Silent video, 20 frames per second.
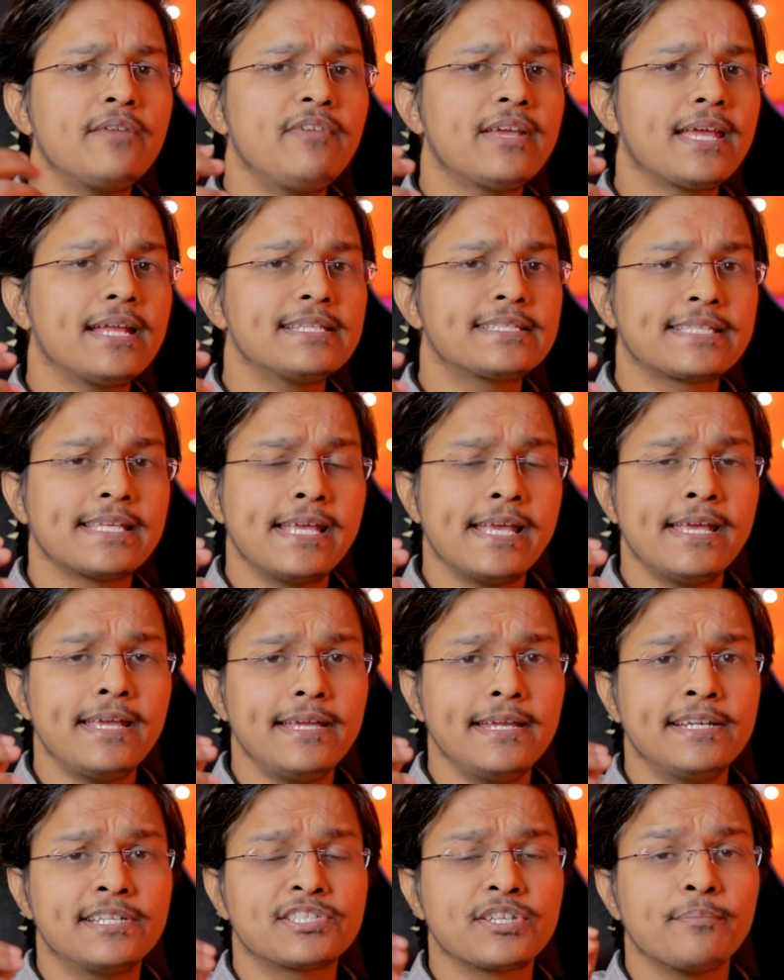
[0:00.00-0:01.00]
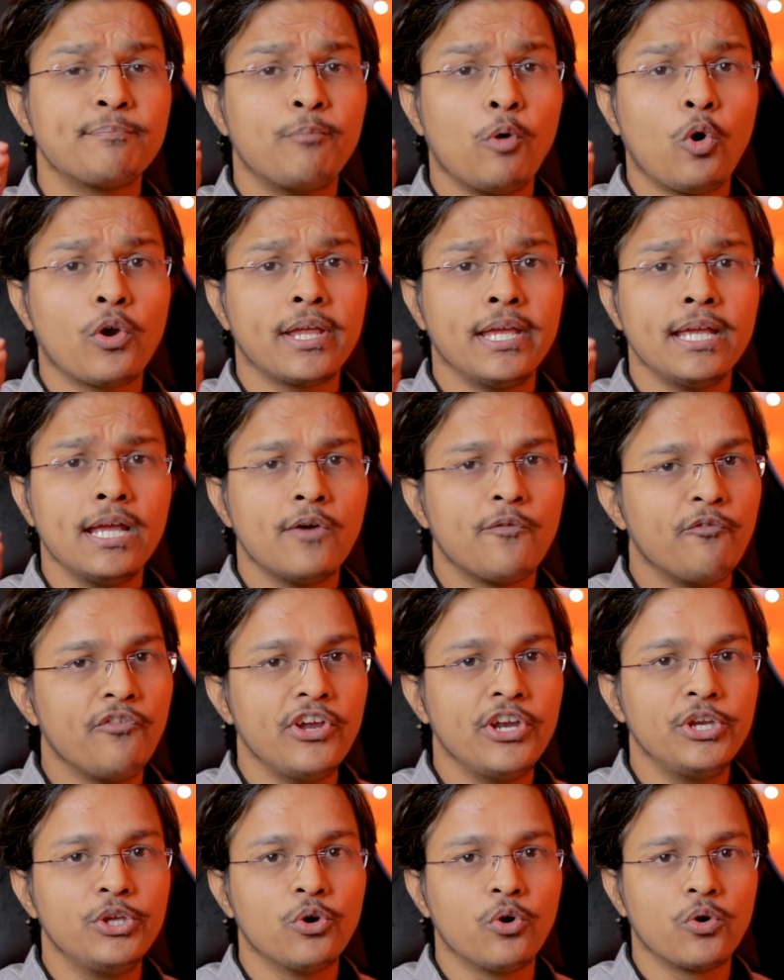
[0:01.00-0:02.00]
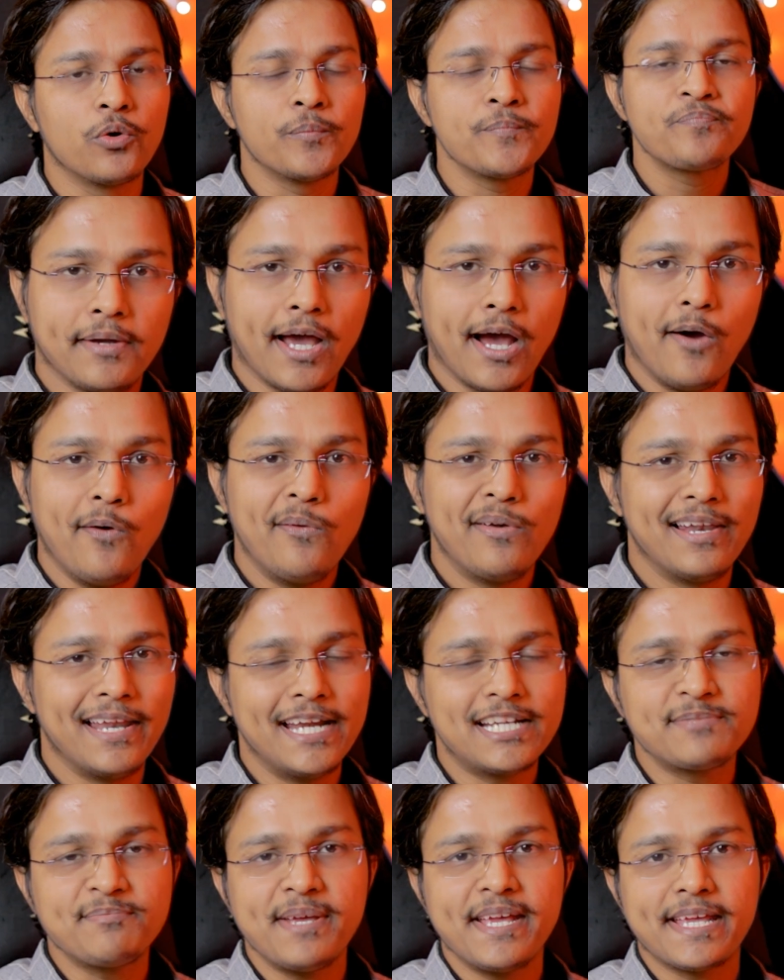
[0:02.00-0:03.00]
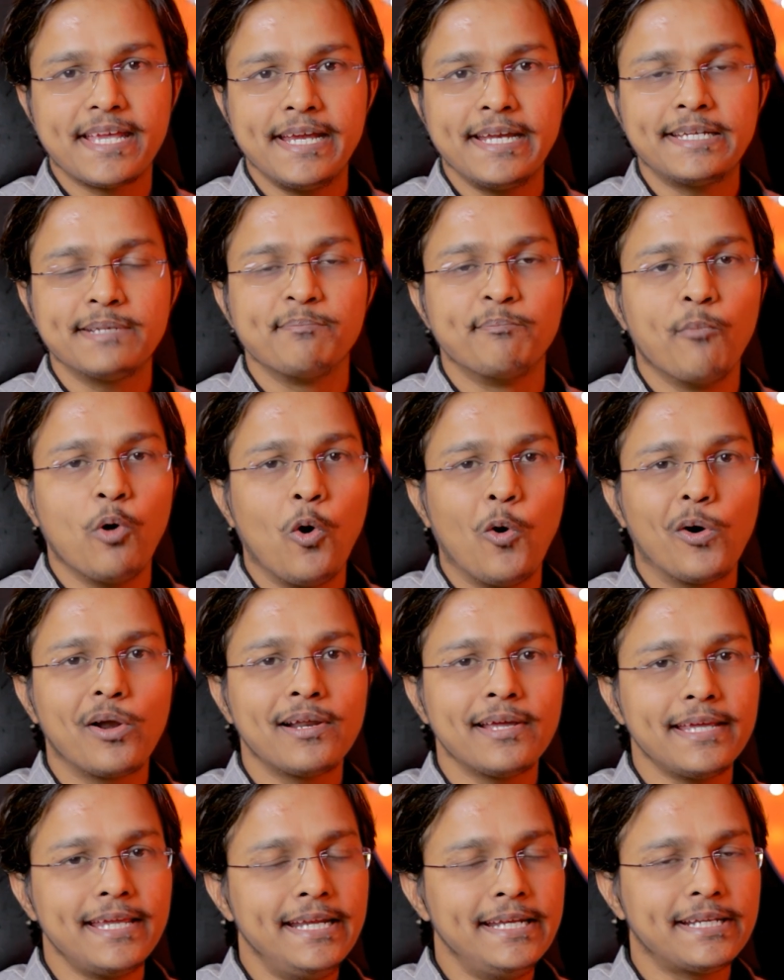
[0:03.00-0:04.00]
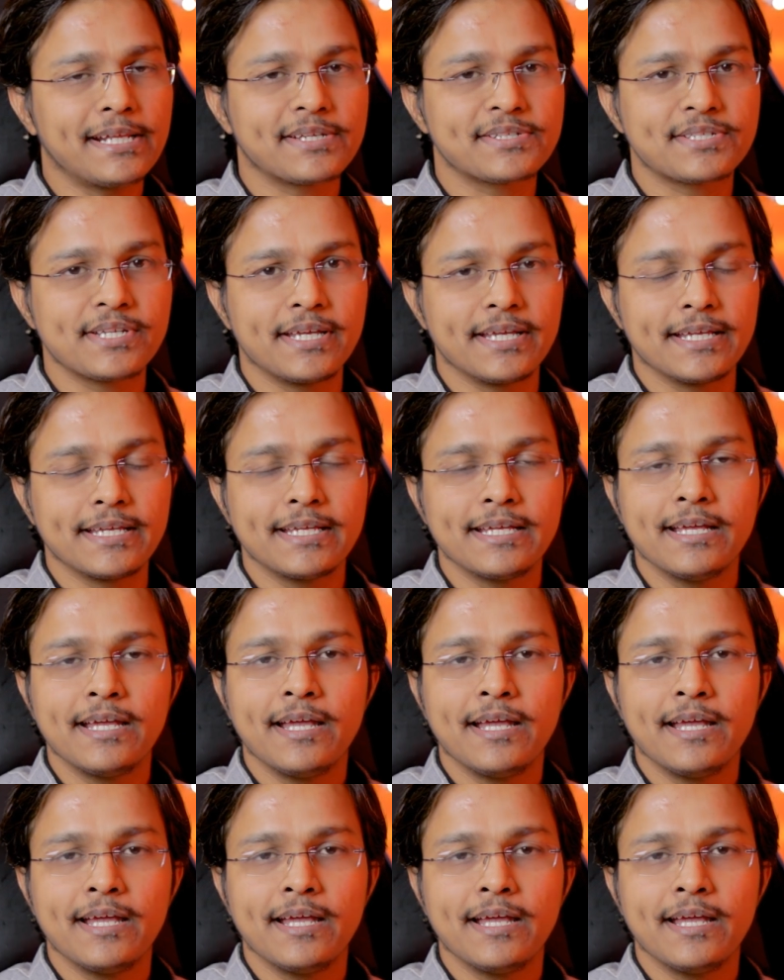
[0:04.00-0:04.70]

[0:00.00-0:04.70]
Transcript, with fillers: Again we can say it's a boring video. Now let's make it more interesting.